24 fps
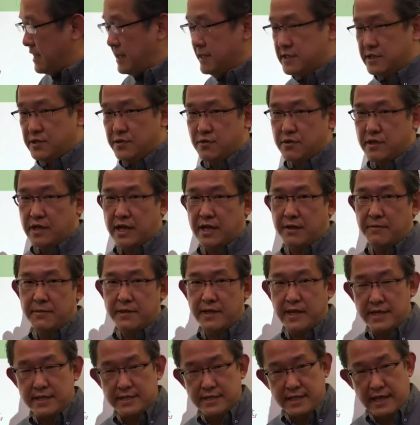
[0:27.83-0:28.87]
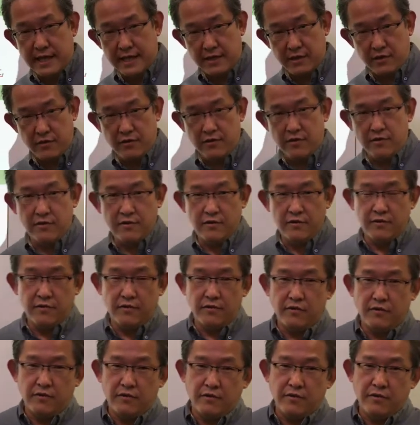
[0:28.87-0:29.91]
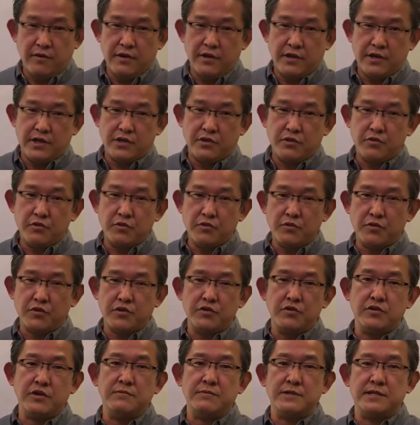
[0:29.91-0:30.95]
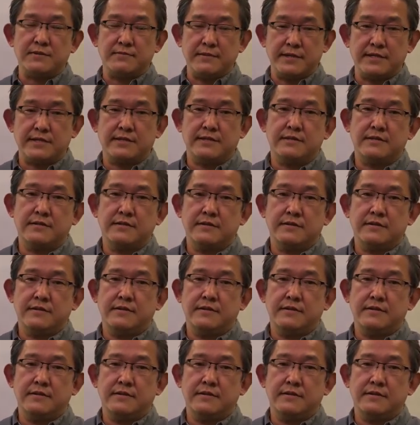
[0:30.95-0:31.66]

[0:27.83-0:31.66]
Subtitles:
that does not add value but only increases costs.